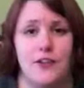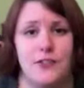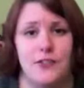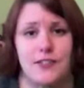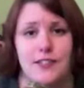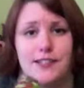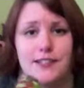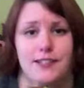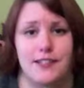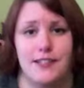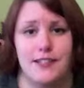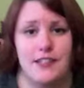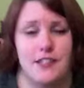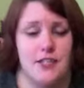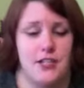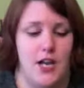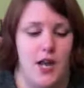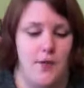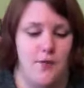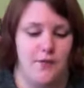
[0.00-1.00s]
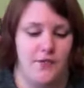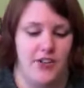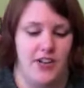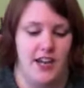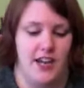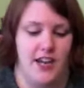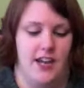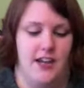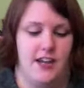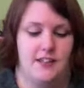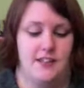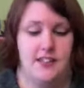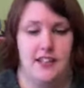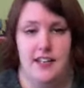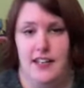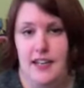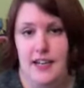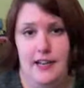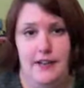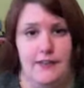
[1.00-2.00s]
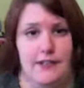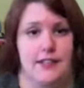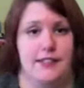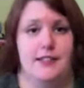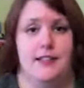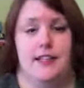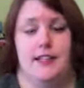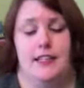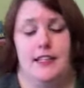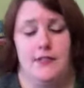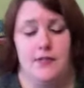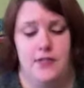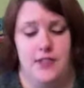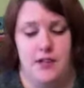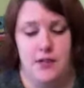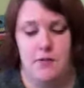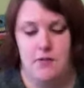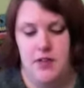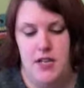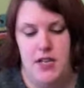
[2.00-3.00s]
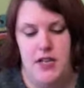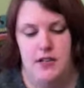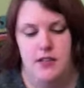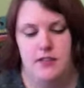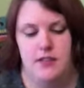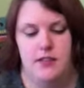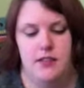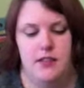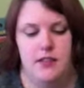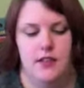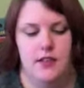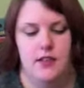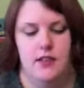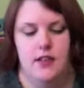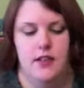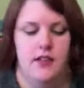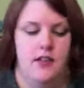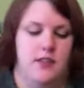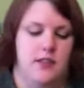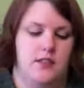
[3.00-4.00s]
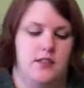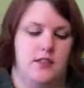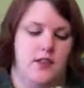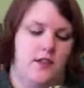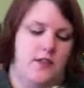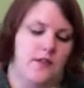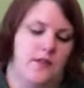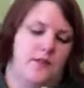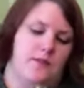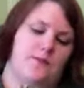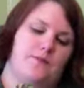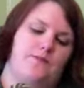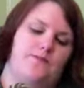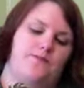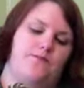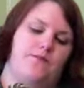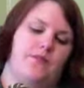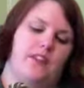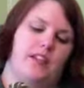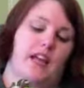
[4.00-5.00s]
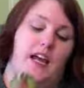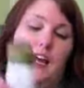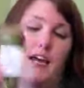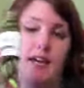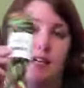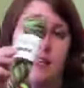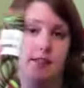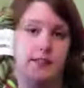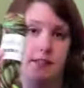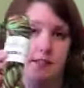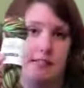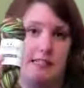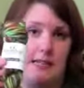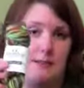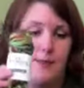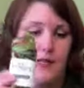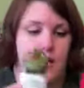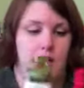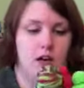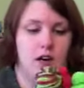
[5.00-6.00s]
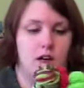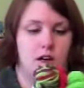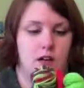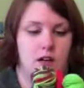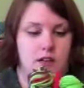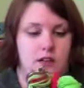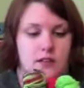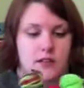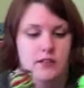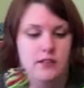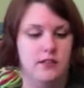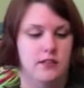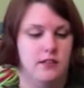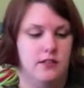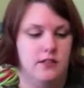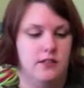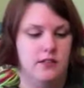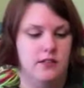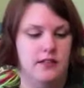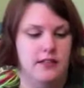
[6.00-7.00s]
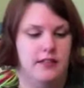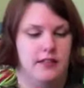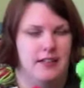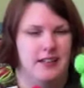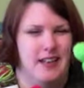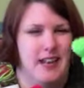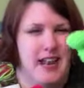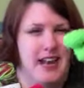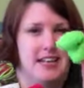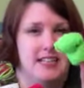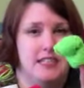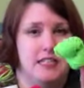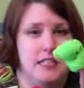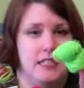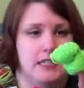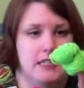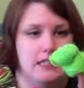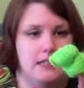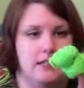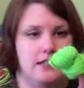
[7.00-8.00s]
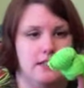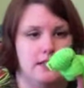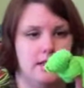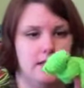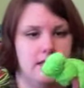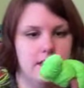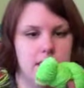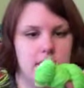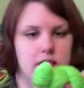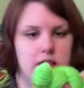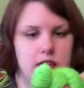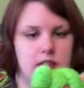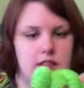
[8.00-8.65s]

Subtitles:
used to sit in the shop for days, and now it's not even there minutes. So, I got Zombie Dog. I think this is